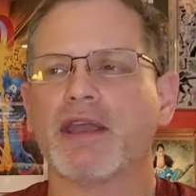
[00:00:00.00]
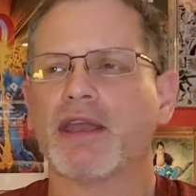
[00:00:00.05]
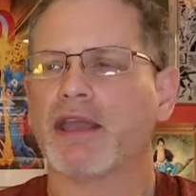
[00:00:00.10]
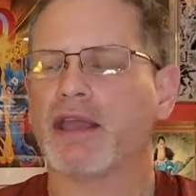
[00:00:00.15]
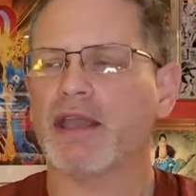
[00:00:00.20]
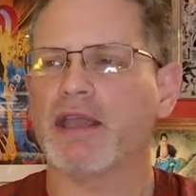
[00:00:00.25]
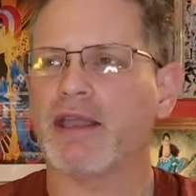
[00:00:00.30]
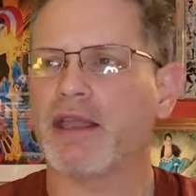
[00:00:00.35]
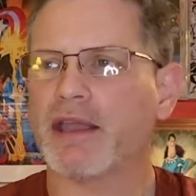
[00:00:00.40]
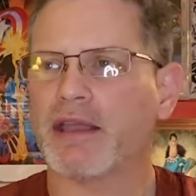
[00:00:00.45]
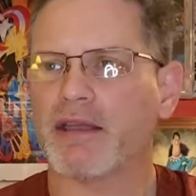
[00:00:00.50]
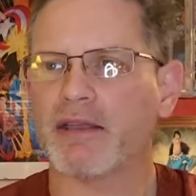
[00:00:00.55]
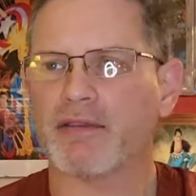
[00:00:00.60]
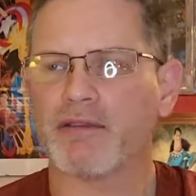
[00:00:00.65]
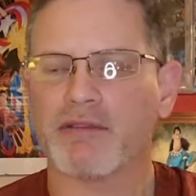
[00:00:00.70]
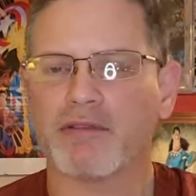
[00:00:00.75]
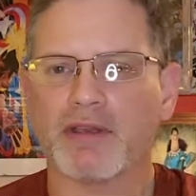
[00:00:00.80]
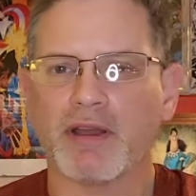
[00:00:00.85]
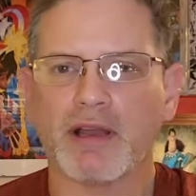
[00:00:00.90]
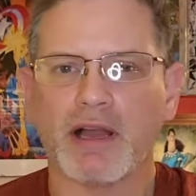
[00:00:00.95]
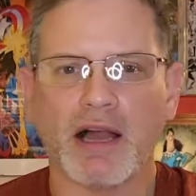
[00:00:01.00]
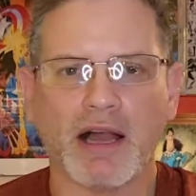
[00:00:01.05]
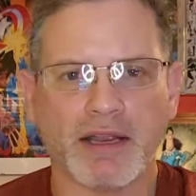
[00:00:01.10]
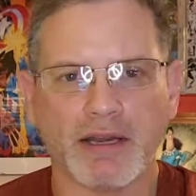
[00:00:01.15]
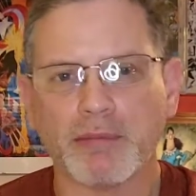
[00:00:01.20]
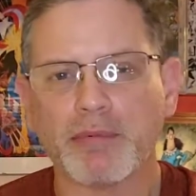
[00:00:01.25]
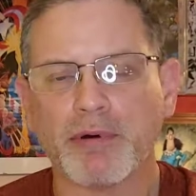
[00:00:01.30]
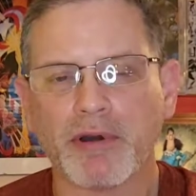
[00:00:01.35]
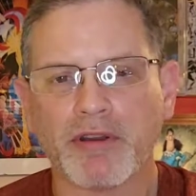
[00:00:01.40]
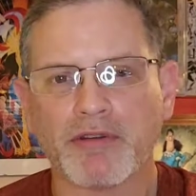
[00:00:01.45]
He has uh,
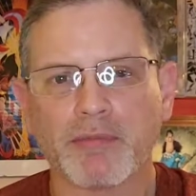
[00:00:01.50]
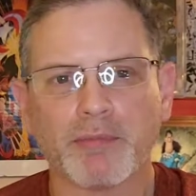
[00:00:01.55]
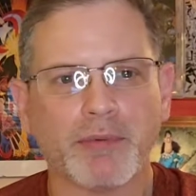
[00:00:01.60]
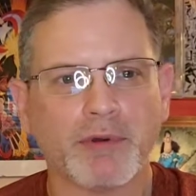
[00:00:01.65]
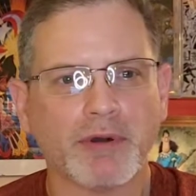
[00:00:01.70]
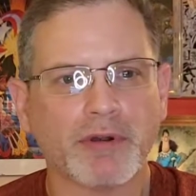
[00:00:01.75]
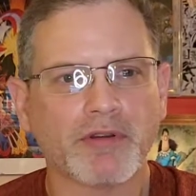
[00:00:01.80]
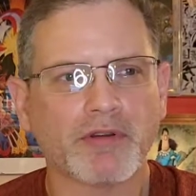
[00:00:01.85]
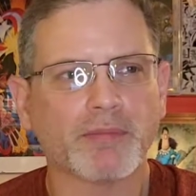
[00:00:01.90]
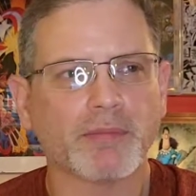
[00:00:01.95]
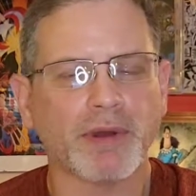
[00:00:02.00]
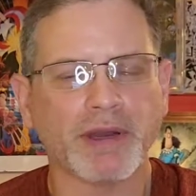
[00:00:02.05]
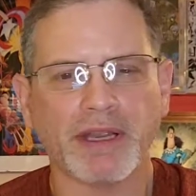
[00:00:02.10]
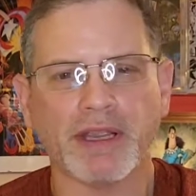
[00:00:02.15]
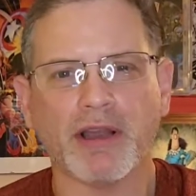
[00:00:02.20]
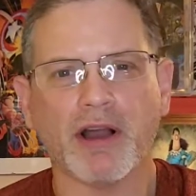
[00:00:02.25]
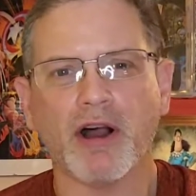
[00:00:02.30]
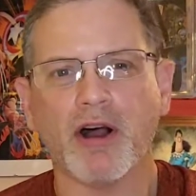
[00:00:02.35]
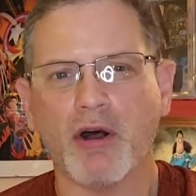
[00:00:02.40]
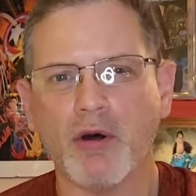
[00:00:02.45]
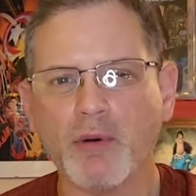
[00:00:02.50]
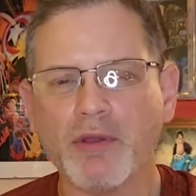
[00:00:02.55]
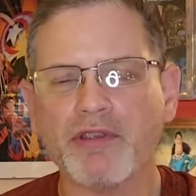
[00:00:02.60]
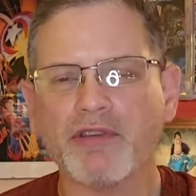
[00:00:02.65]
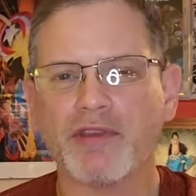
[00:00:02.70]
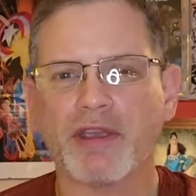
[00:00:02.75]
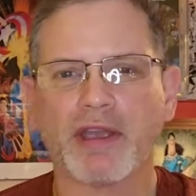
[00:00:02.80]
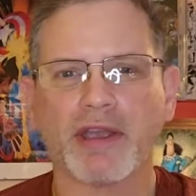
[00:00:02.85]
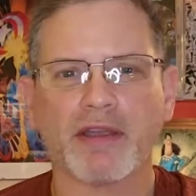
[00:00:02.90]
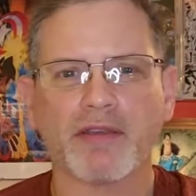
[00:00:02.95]
higher priced books, but he
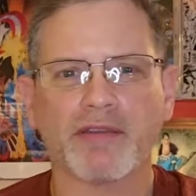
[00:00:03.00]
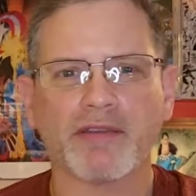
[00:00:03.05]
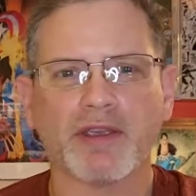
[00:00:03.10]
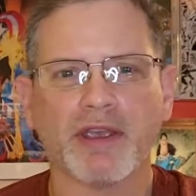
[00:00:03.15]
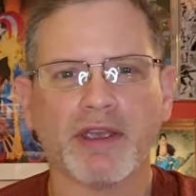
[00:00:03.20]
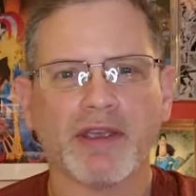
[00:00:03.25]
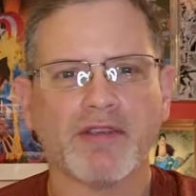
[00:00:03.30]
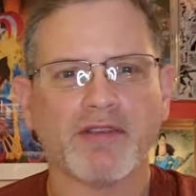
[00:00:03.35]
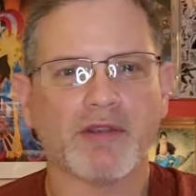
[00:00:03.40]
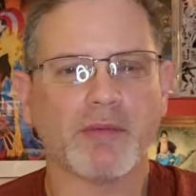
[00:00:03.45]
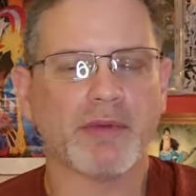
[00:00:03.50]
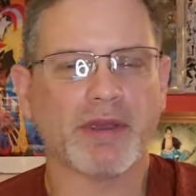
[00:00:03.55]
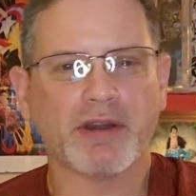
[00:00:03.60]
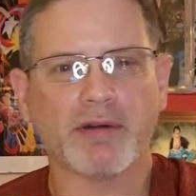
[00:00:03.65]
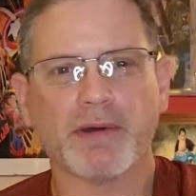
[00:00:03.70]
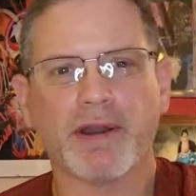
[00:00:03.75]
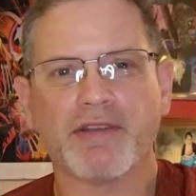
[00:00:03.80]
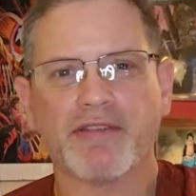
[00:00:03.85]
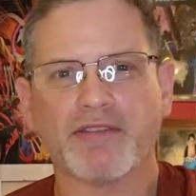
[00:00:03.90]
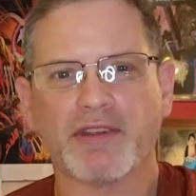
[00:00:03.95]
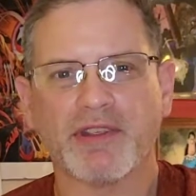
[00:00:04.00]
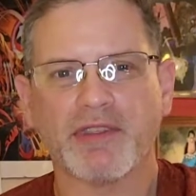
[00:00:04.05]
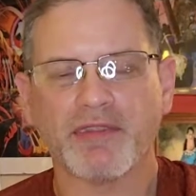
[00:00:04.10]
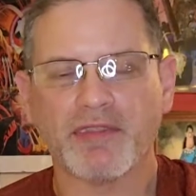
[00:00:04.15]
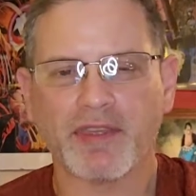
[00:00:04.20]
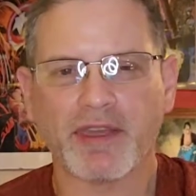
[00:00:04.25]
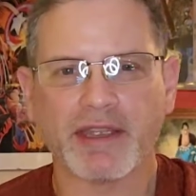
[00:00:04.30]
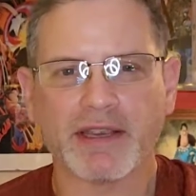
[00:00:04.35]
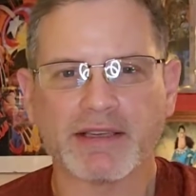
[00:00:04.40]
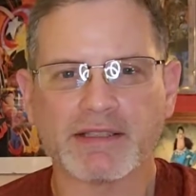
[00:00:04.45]
always has some interesting
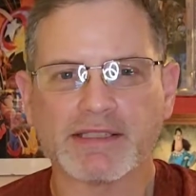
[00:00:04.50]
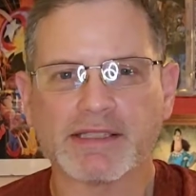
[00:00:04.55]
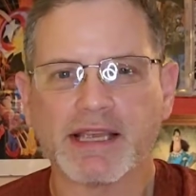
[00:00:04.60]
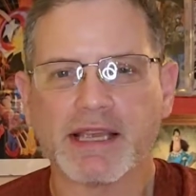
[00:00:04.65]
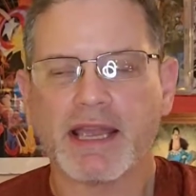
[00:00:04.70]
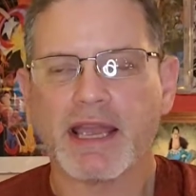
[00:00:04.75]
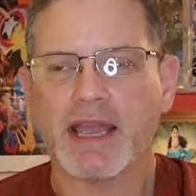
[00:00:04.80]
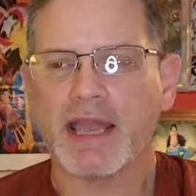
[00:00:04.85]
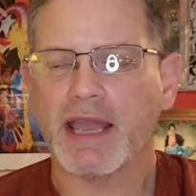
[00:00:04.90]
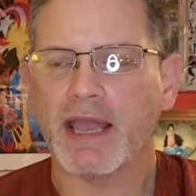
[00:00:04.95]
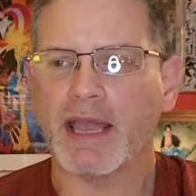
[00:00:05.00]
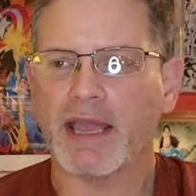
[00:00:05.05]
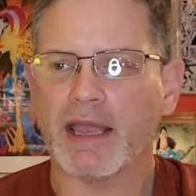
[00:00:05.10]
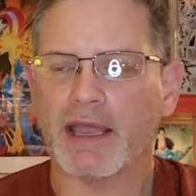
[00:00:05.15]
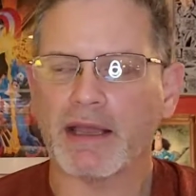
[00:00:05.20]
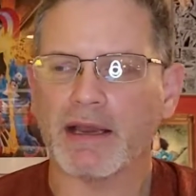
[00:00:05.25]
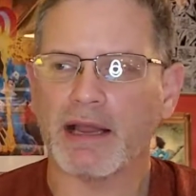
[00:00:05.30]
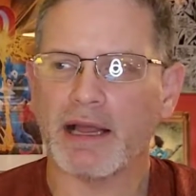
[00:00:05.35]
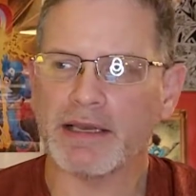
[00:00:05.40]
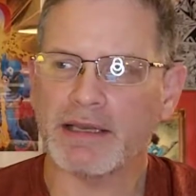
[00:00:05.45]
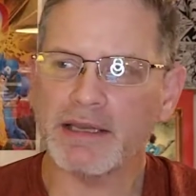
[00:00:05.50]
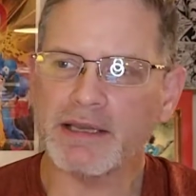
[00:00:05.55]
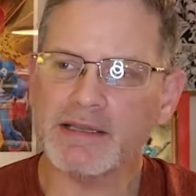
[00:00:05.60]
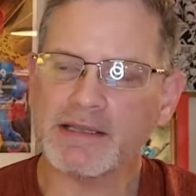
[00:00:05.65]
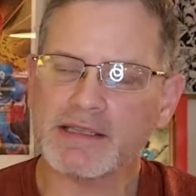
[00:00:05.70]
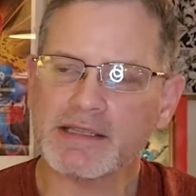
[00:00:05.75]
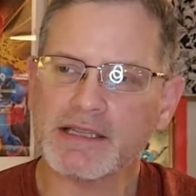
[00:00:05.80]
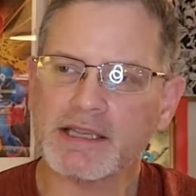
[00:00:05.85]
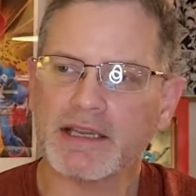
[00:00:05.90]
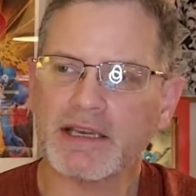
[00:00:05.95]
things and I didn't
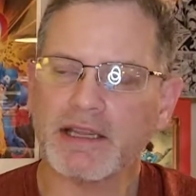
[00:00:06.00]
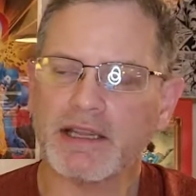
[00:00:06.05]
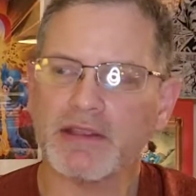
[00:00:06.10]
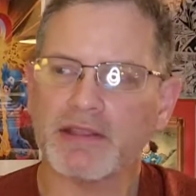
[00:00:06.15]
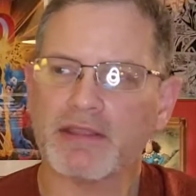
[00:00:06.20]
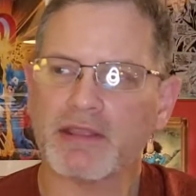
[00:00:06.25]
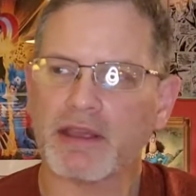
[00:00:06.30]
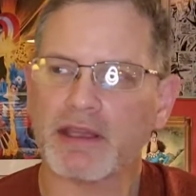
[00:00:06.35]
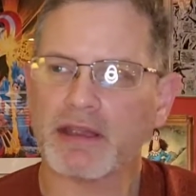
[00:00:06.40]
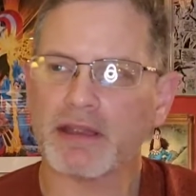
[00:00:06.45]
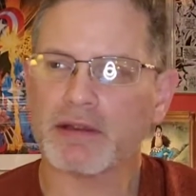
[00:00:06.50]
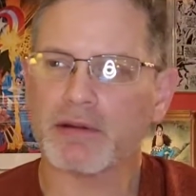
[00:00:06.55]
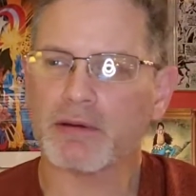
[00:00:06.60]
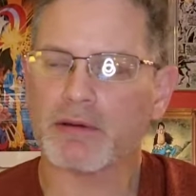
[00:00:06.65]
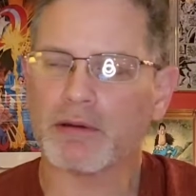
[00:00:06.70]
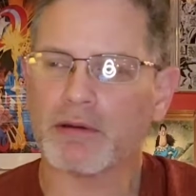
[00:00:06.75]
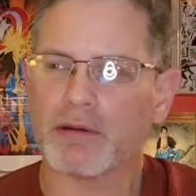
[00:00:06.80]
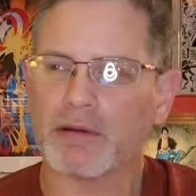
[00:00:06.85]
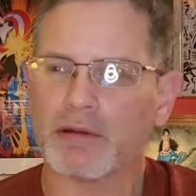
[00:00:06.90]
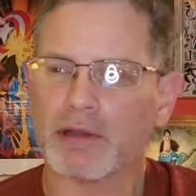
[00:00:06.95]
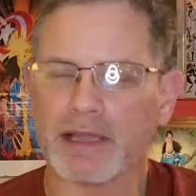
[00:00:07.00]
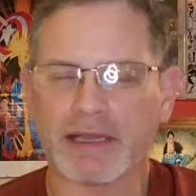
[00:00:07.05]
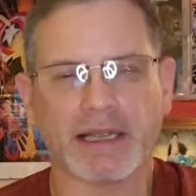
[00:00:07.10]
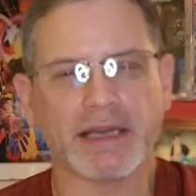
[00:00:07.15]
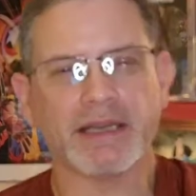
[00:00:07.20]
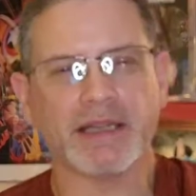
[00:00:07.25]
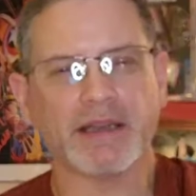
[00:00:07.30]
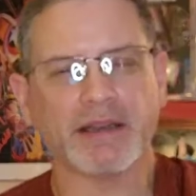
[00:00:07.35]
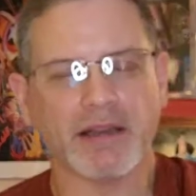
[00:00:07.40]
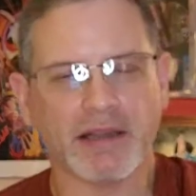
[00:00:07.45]
see anything like I
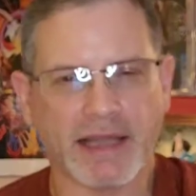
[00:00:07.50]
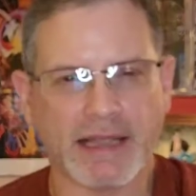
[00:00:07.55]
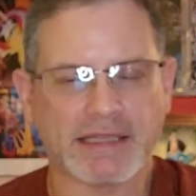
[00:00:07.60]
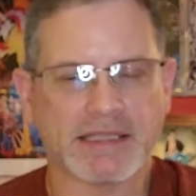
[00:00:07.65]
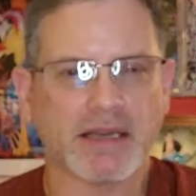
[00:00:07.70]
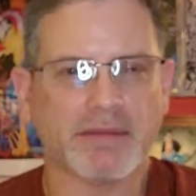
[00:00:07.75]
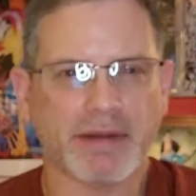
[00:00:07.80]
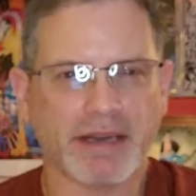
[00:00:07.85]
did the last time.